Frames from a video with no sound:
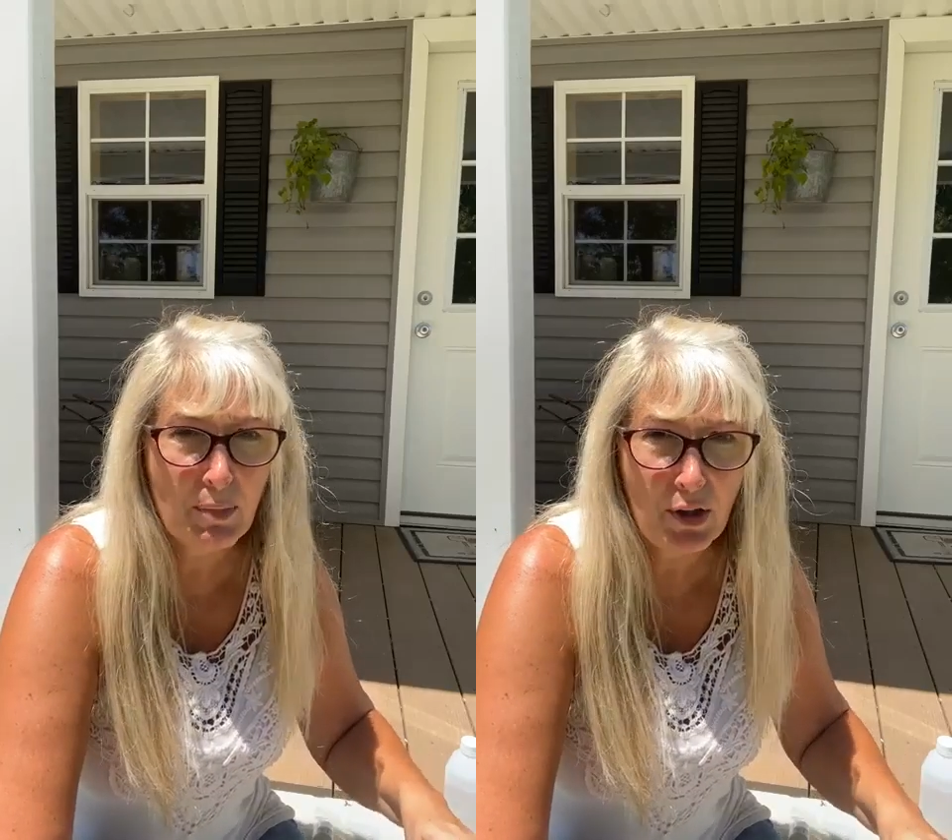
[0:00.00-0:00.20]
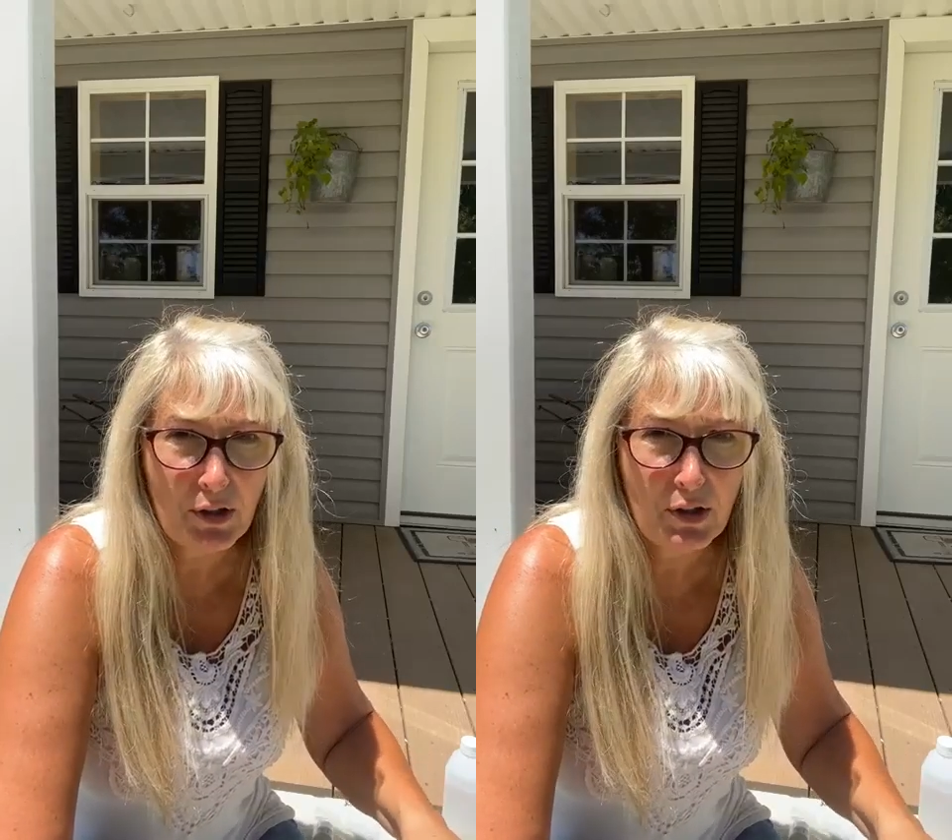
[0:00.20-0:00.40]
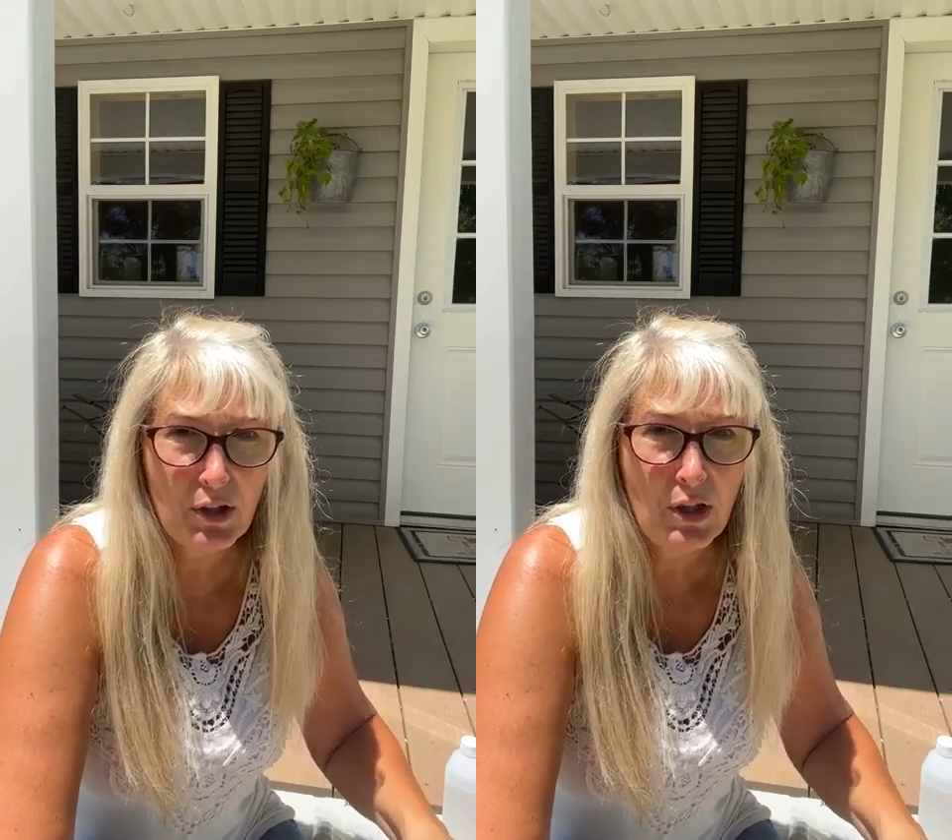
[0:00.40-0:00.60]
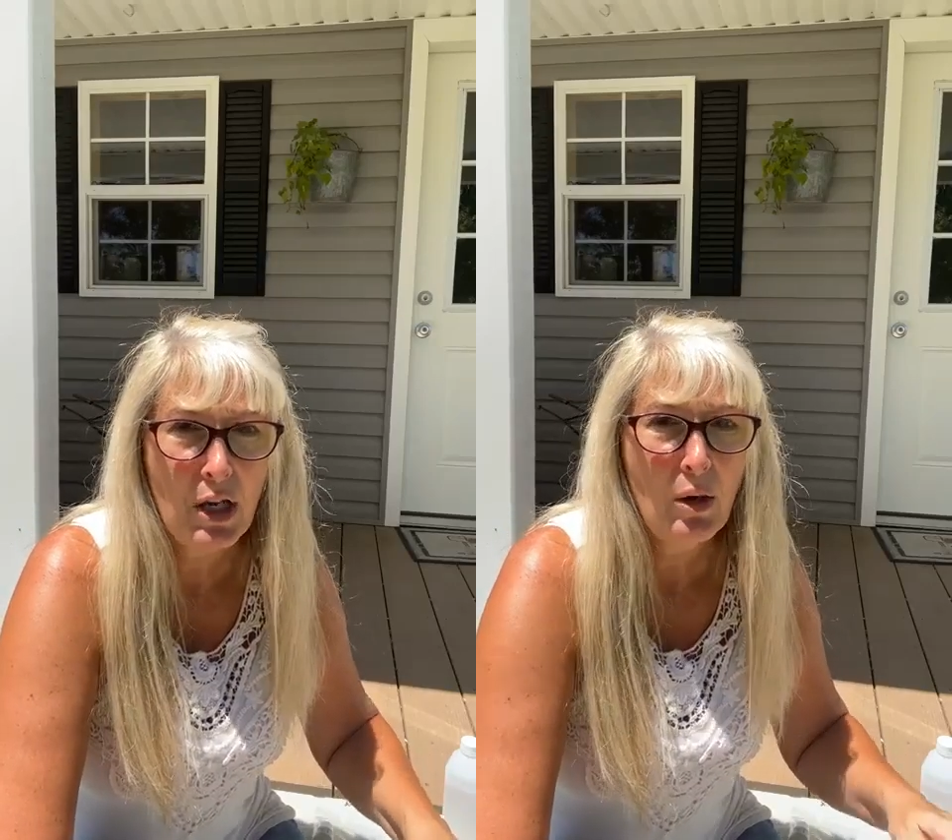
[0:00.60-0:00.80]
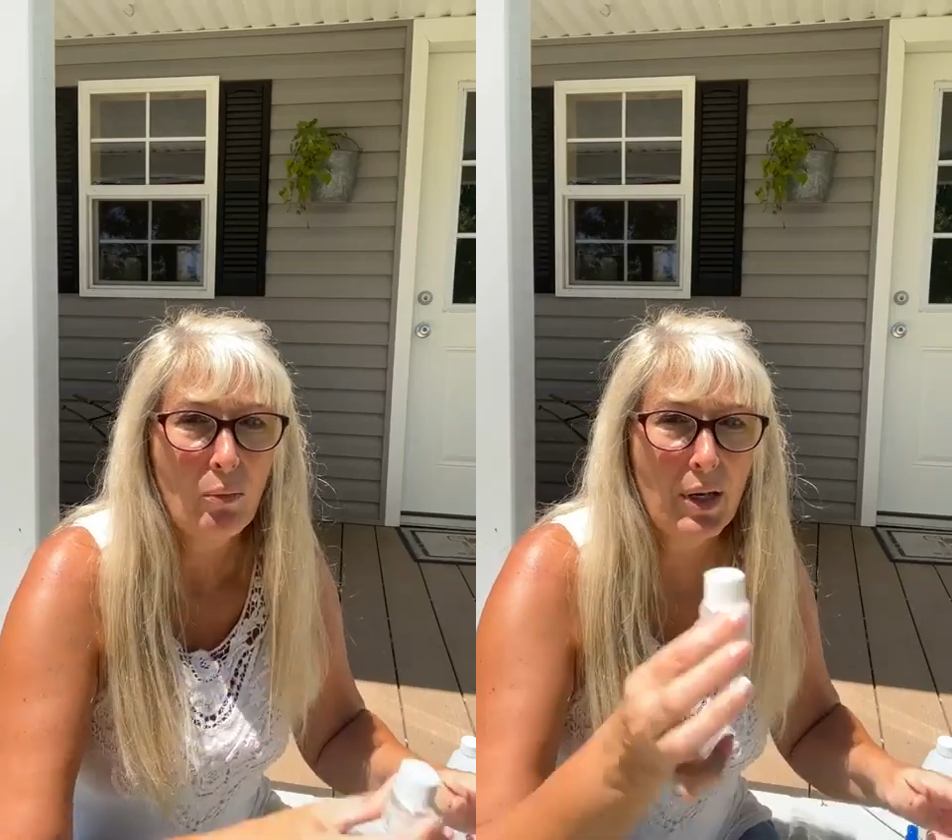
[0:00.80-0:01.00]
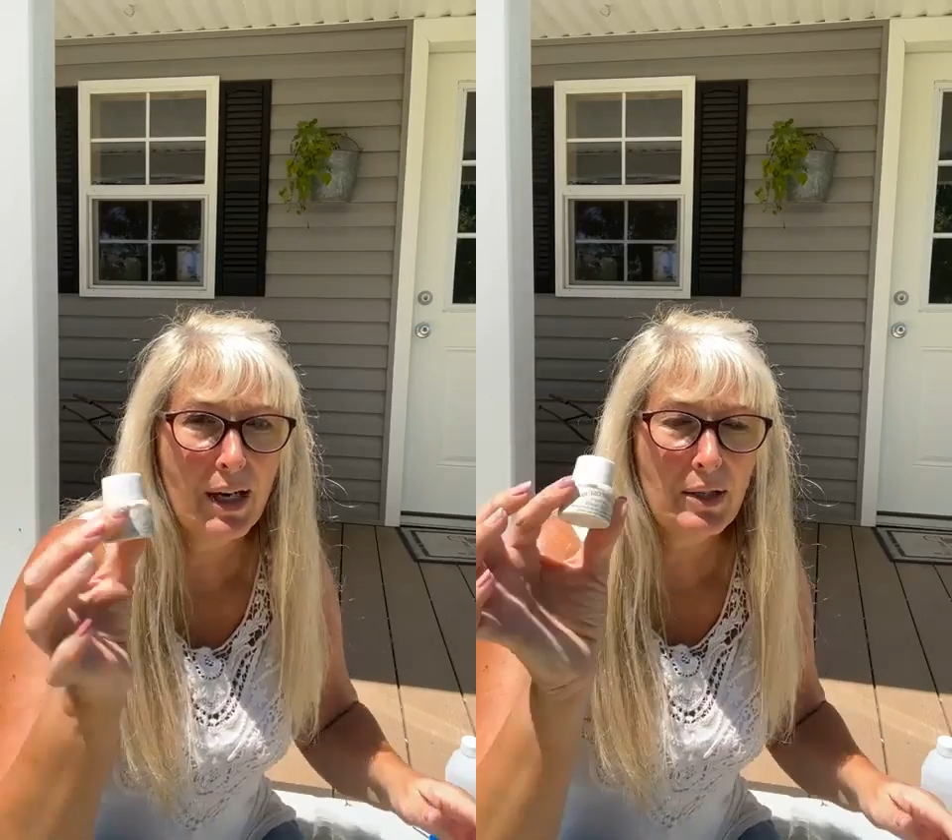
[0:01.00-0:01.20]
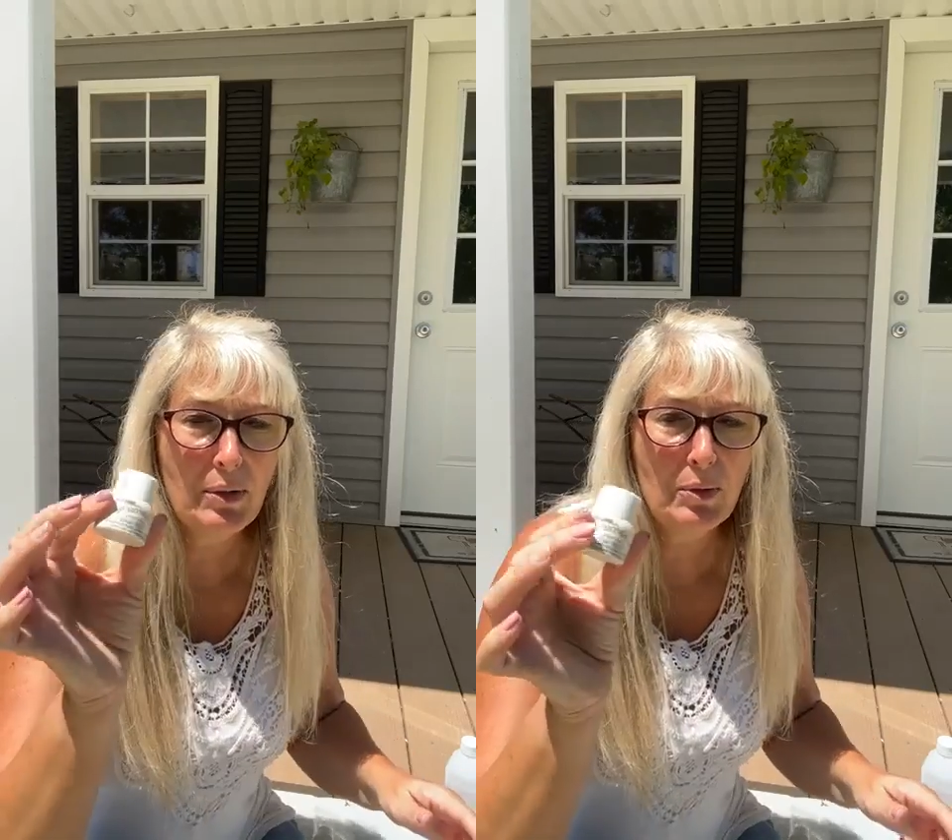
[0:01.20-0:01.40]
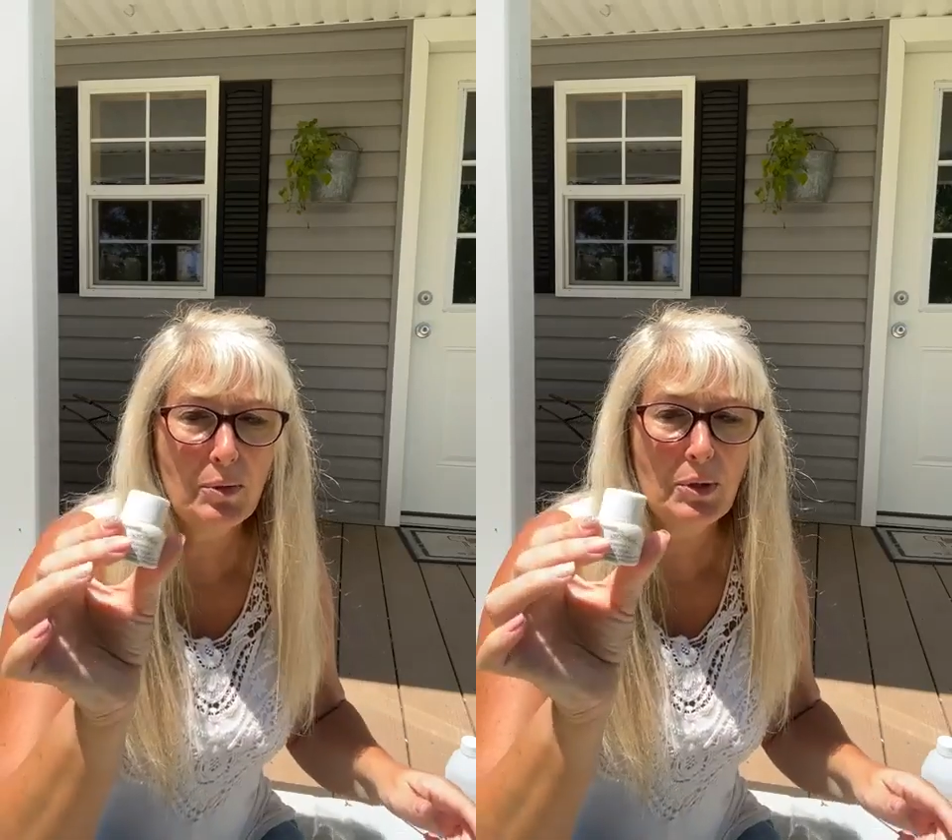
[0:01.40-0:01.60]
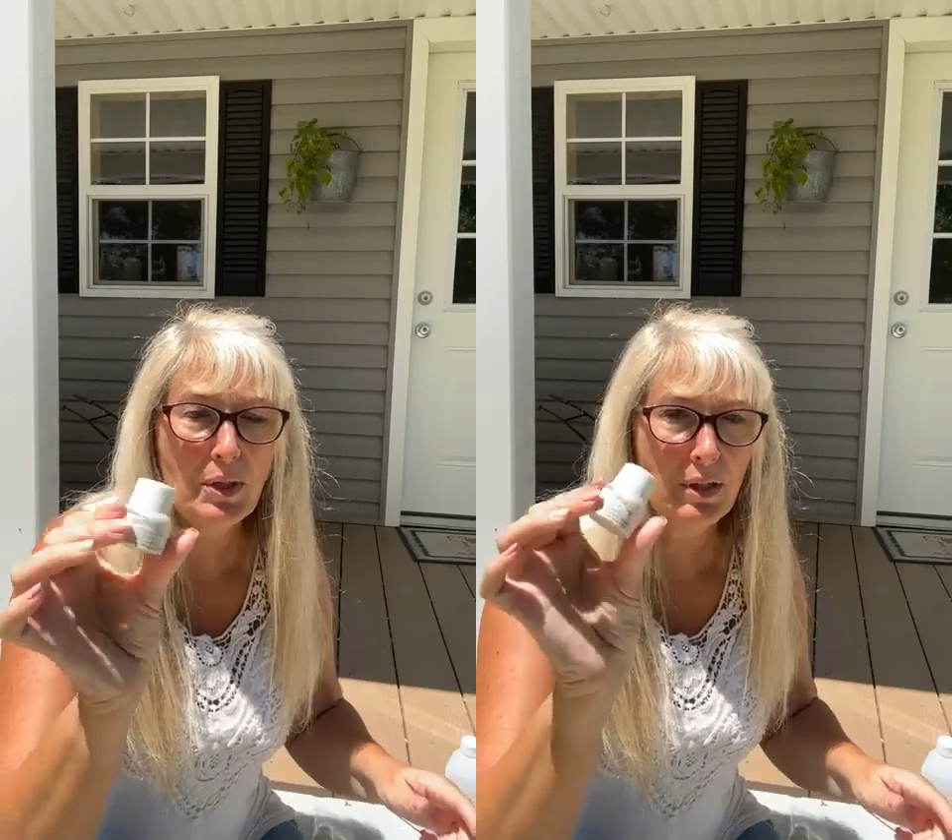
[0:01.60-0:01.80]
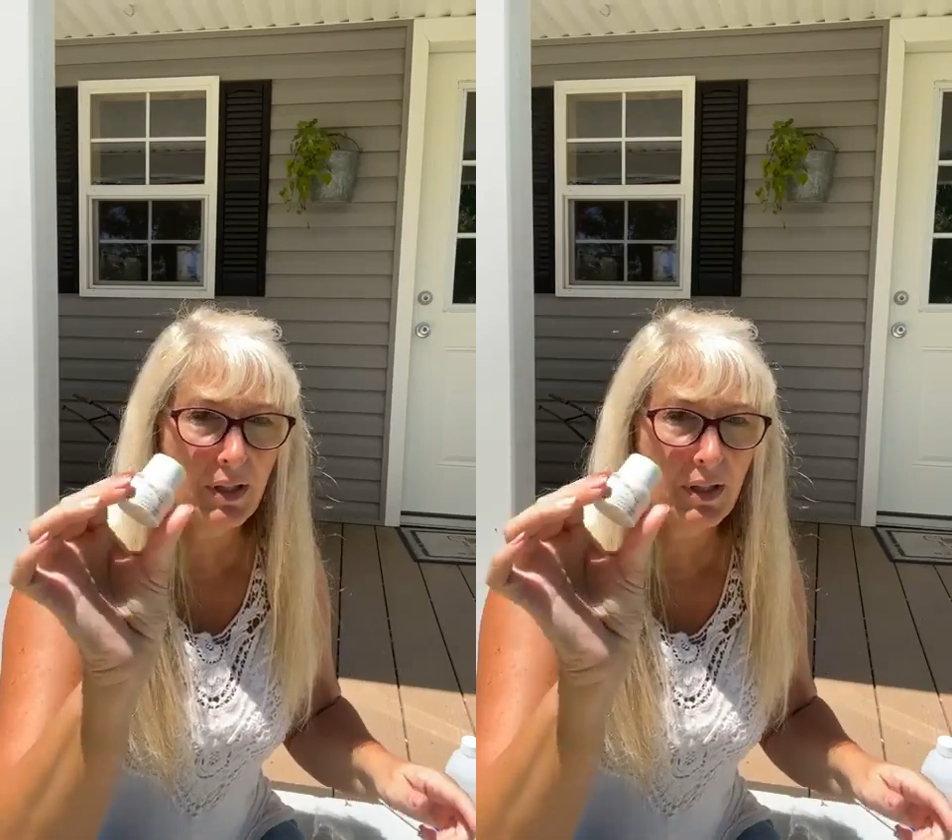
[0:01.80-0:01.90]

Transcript: sparkle when I used